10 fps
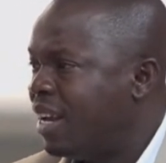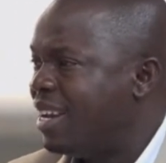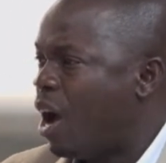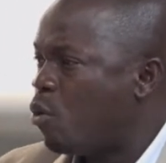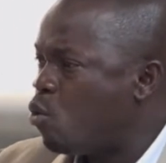
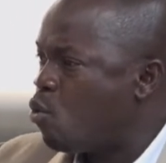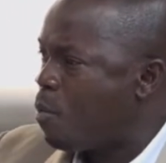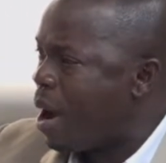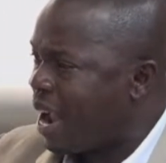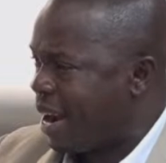Now,
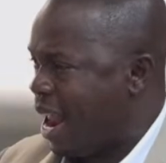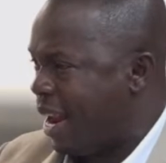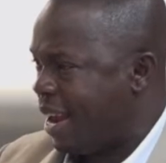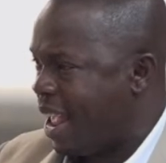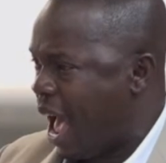who back
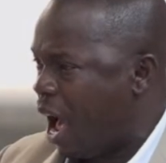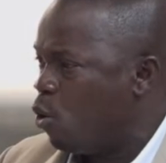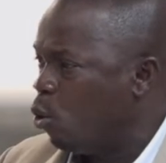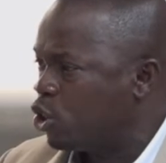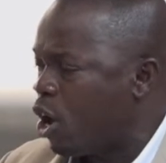and there,
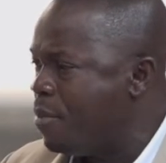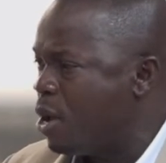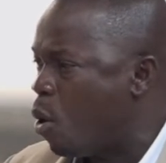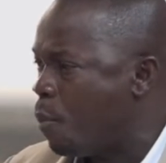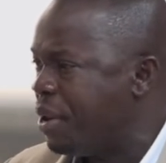which might be
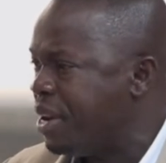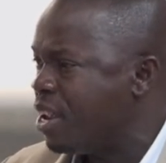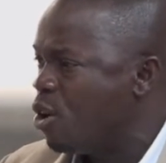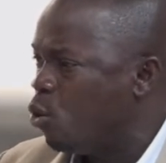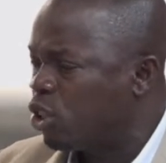a
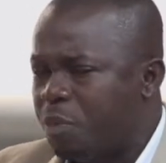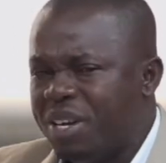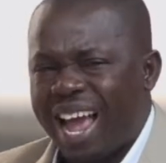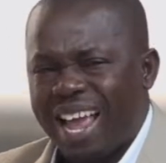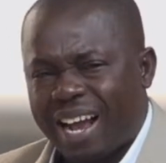company, what
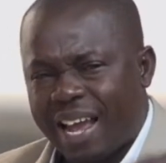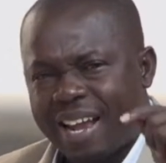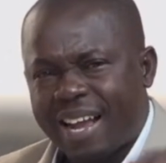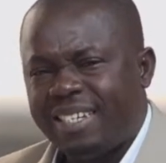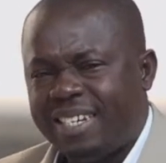media I
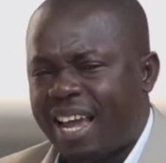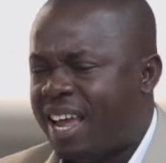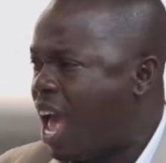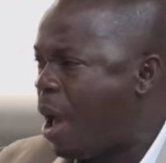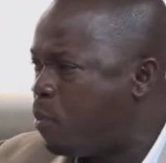kayaka,
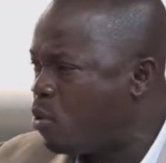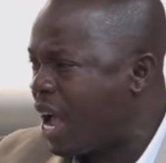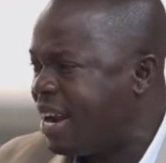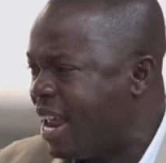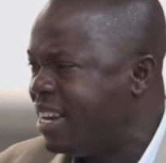yeah, I broke
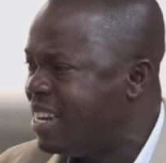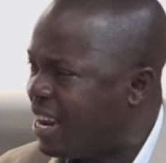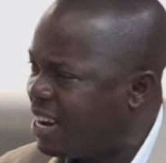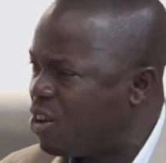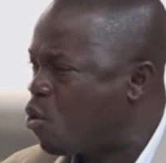and in here,
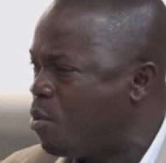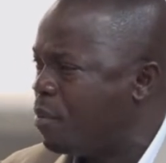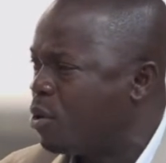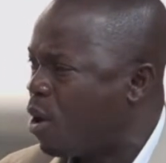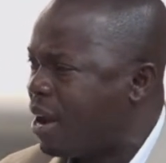did not go with
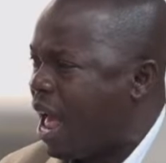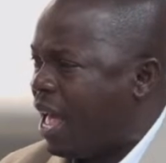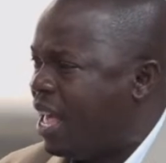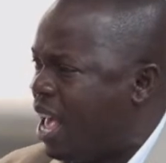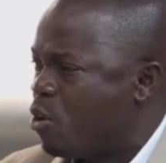Bikrana,
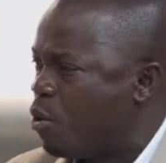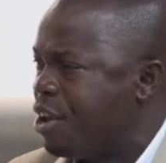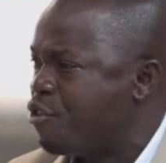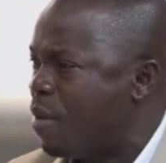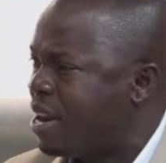and for
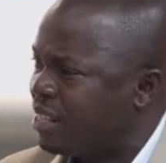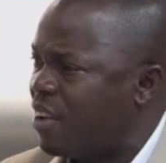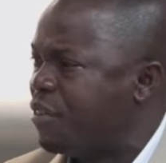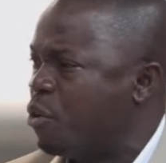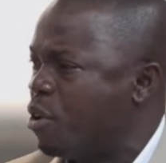you, Jumania's a
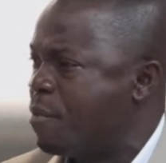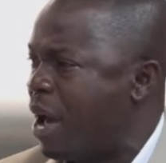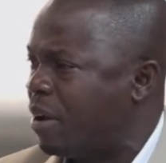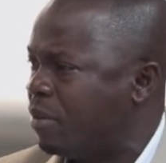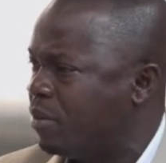few liban.